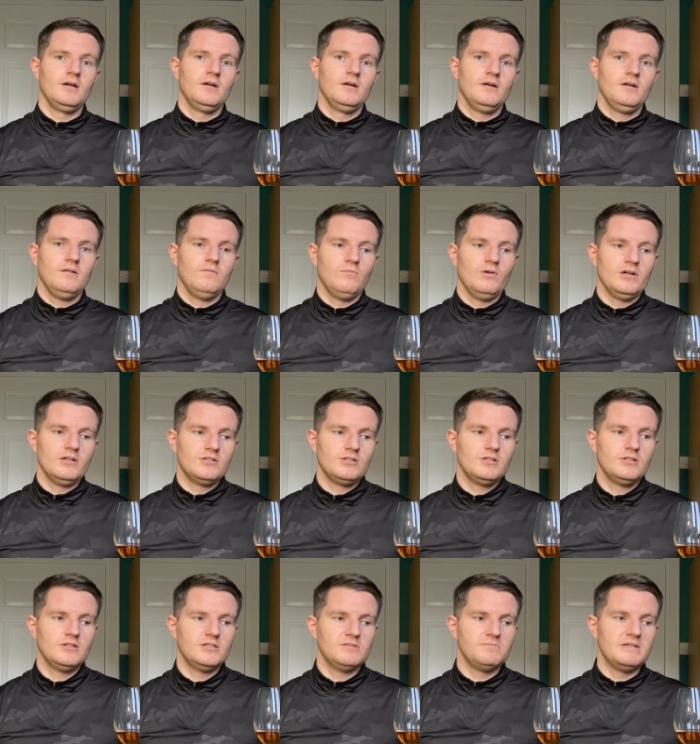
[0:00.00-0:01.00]
which
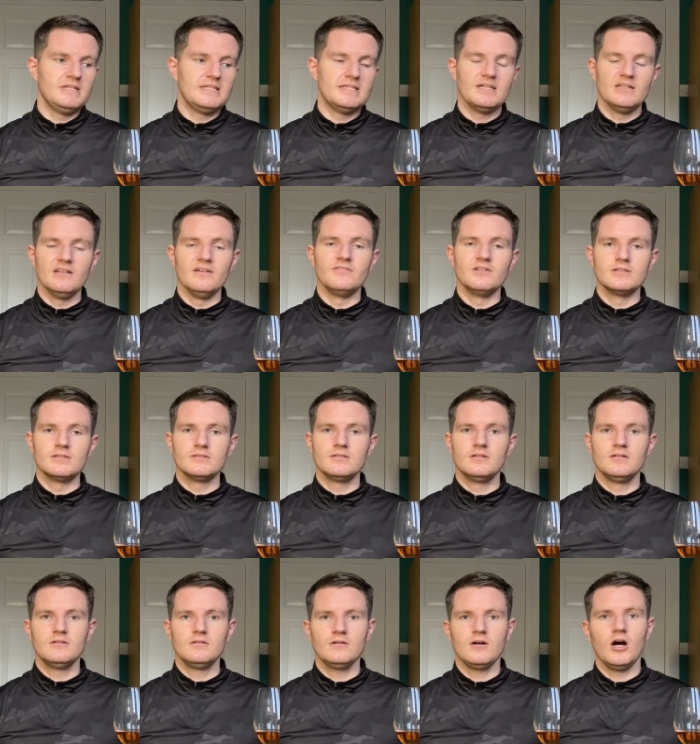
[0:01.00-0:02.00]
has been delivered
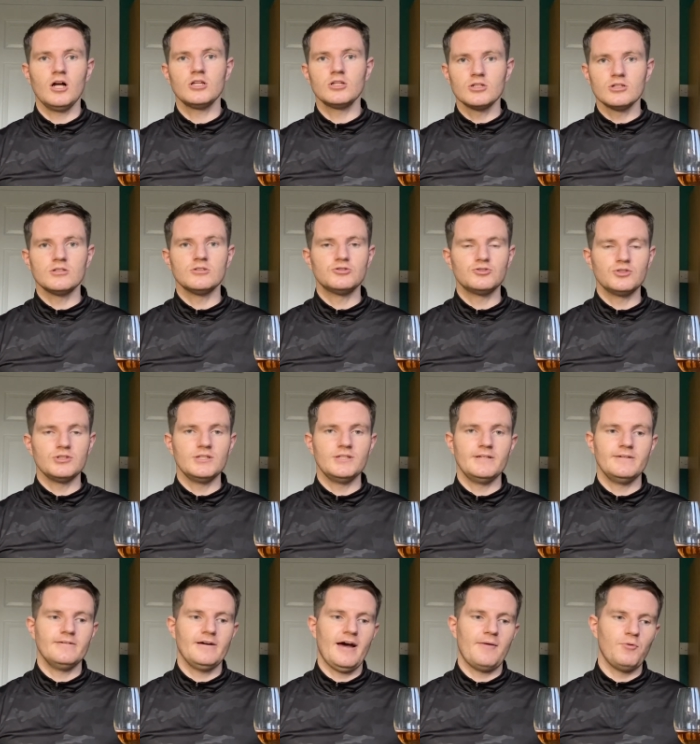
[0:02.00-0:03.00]
under the
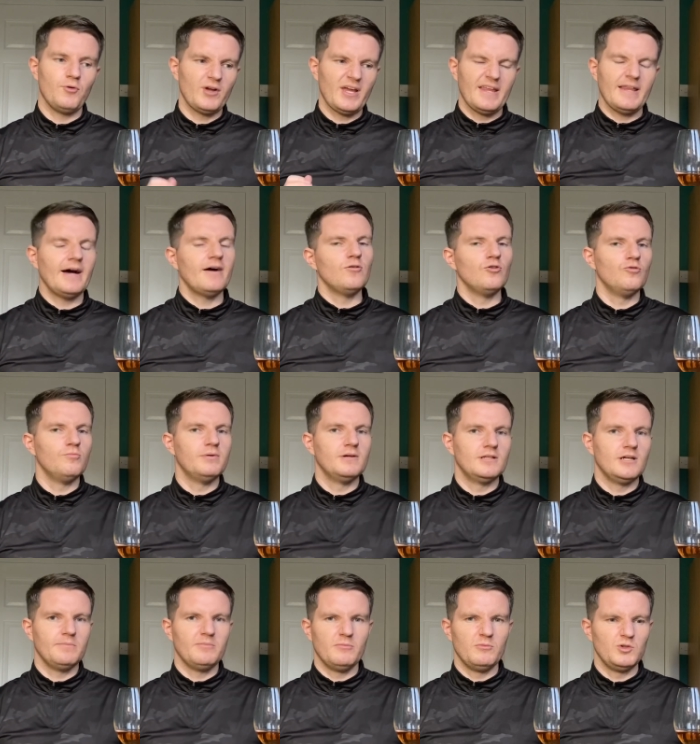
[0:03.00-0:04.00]
tree, and we'll get that opened
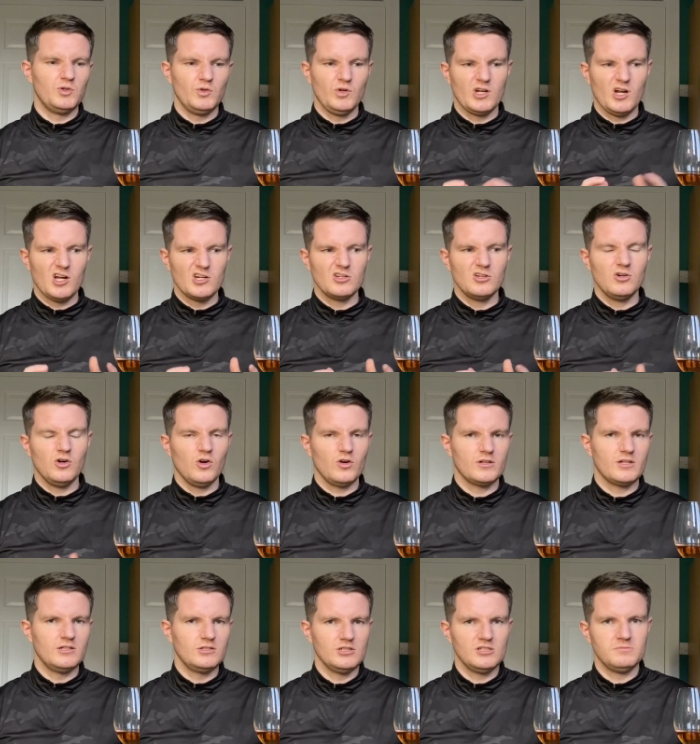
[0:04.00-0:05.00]
up and we'll do an
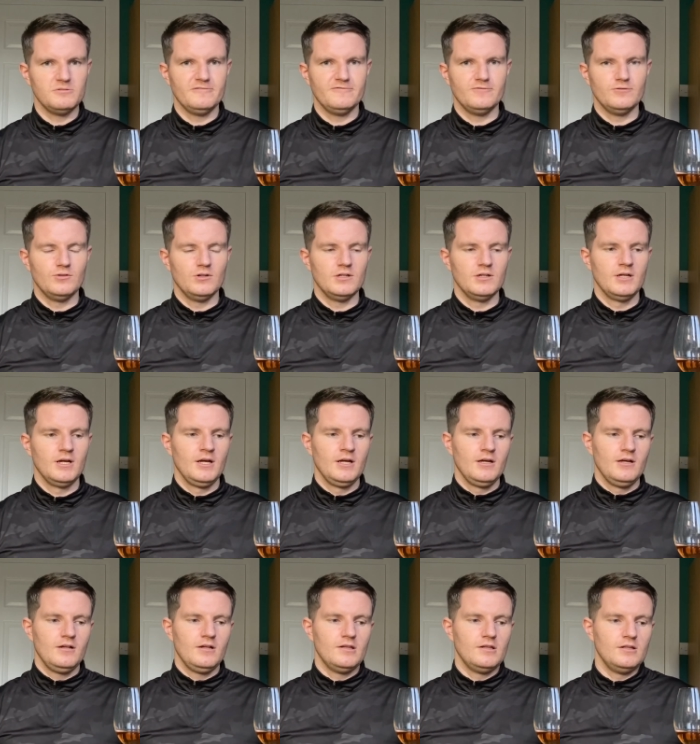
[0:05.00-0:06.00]
uncorking just before
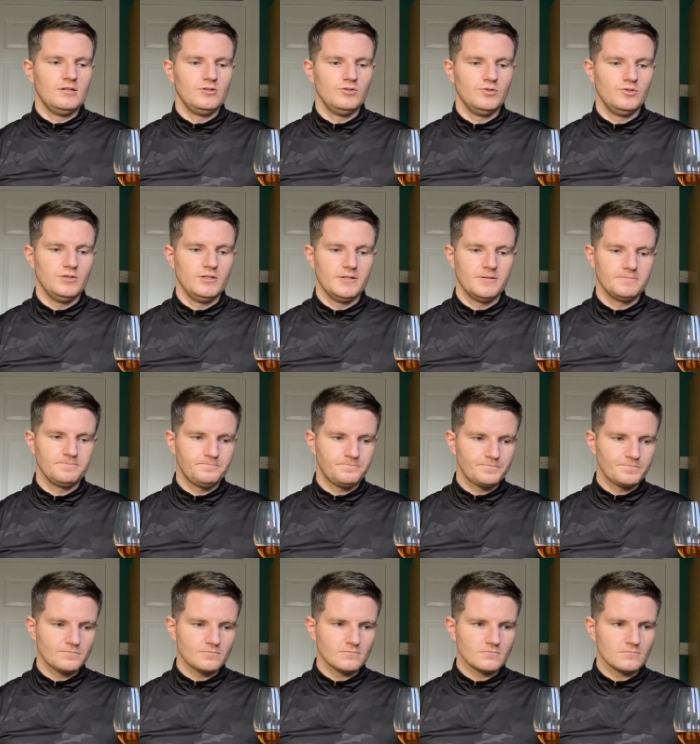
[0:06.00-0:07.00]
the New Year.
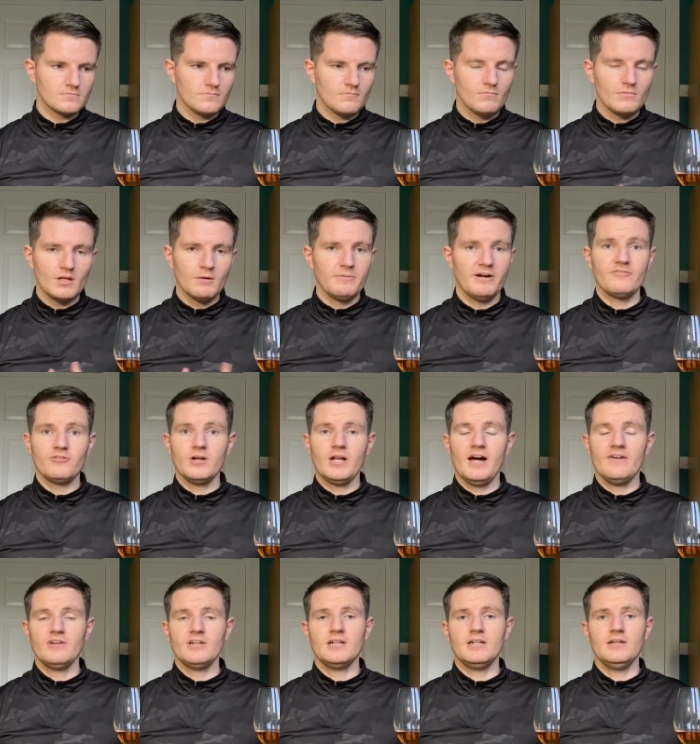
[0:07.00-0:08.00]
But everyone have
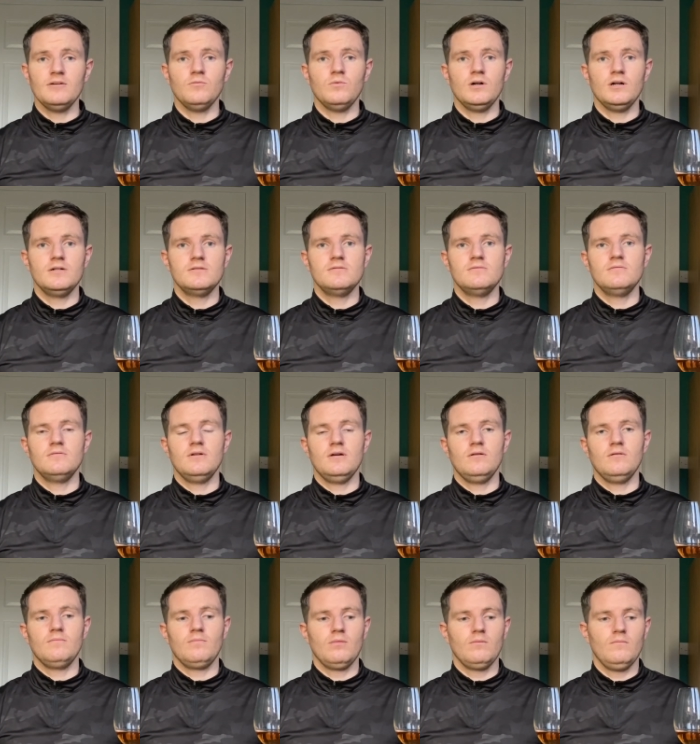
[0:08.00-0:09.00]
a great one.
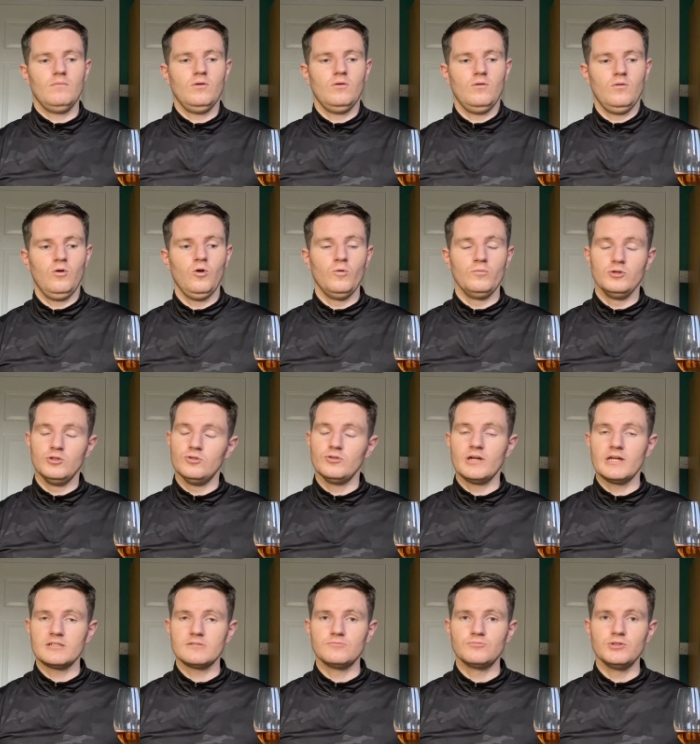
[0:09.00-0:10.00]
I hope you do
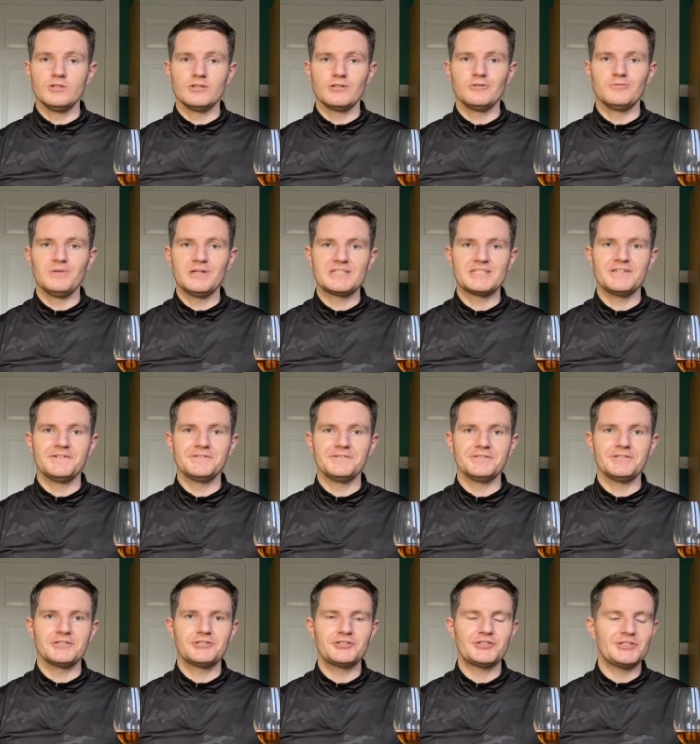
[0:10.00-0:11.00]
get some really good whiskey under
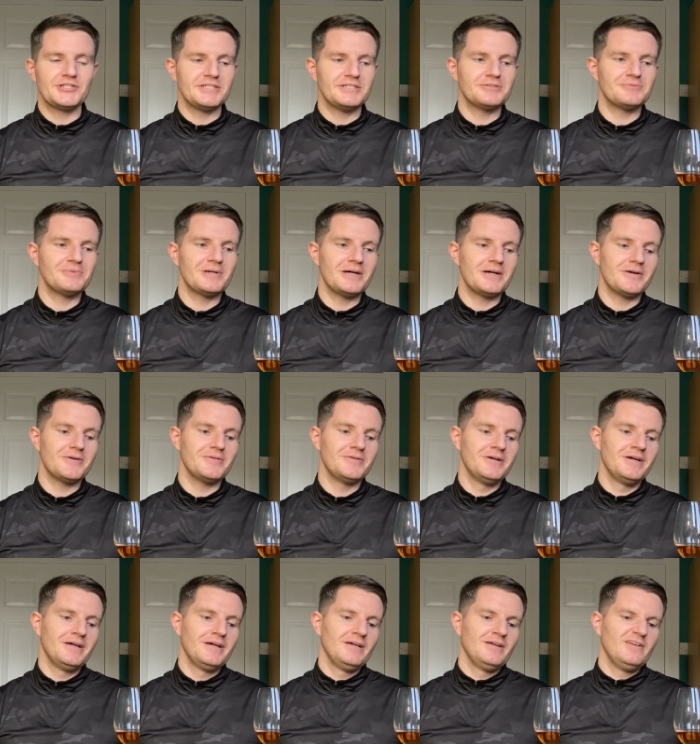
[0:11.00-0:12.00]
your tree as well
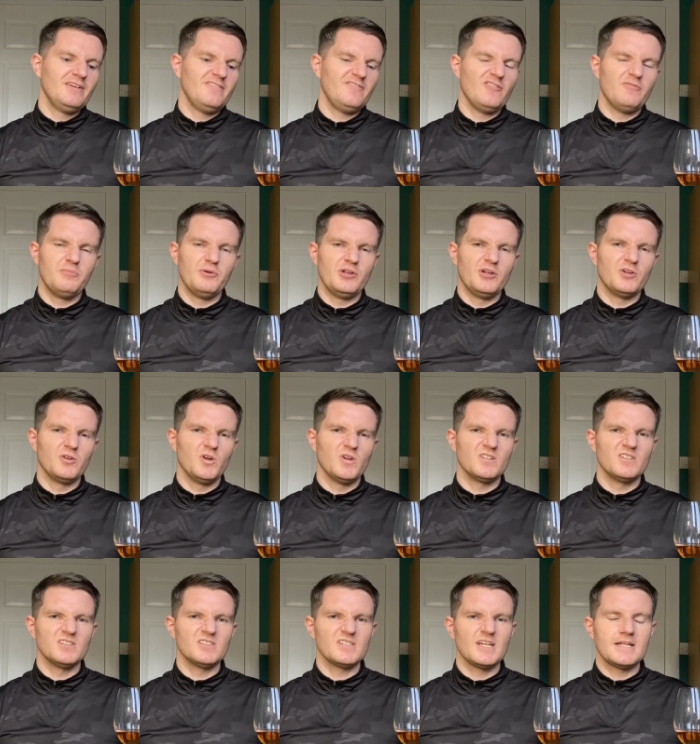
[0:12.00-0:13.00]
if you put your
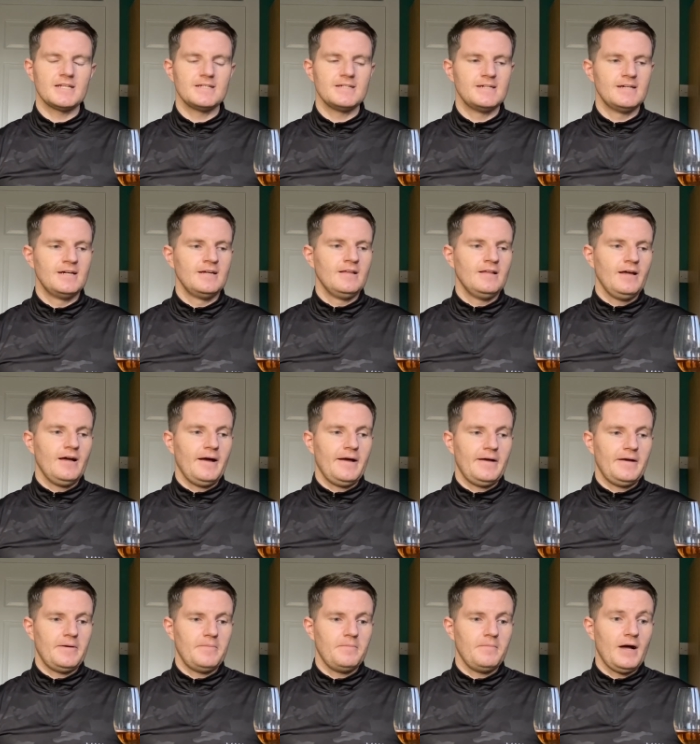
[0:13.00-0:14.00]
orders in.
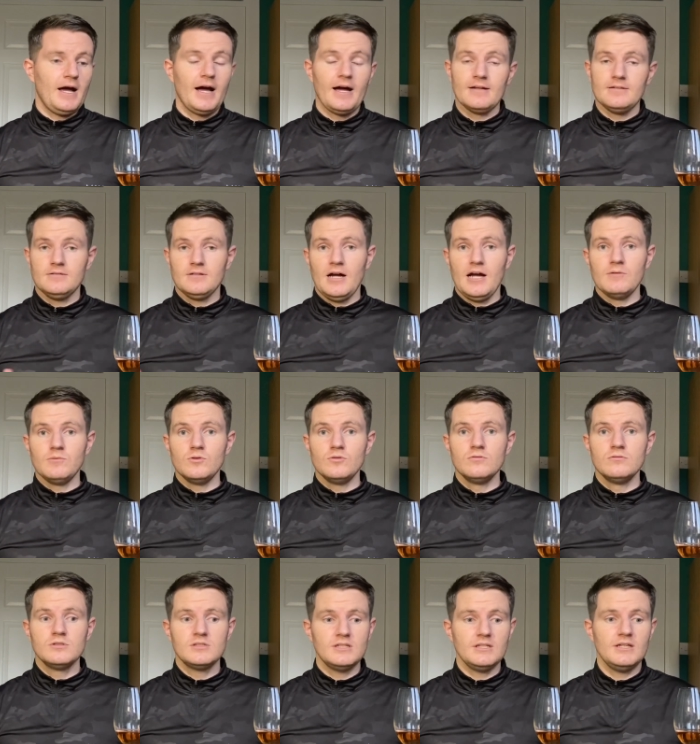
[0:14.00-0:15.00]
And I will
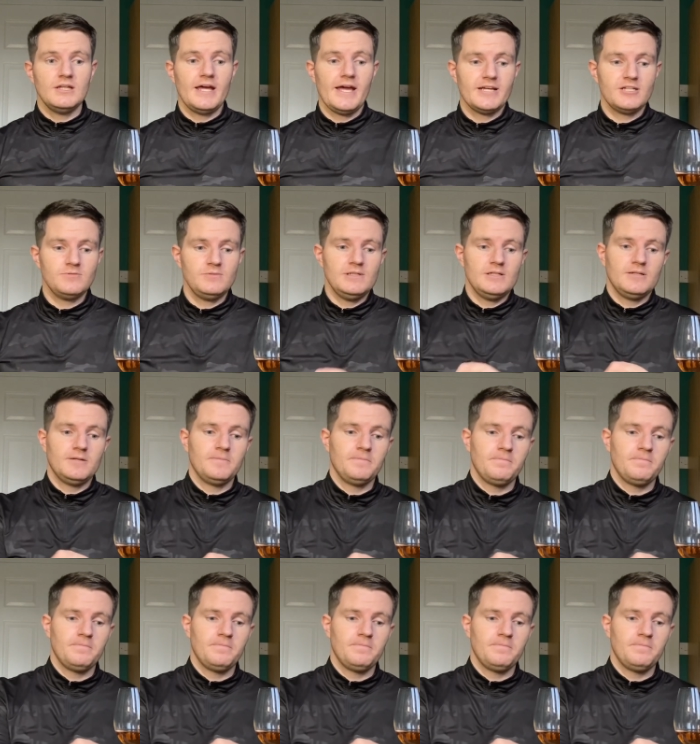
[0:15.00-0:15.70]
see you next week.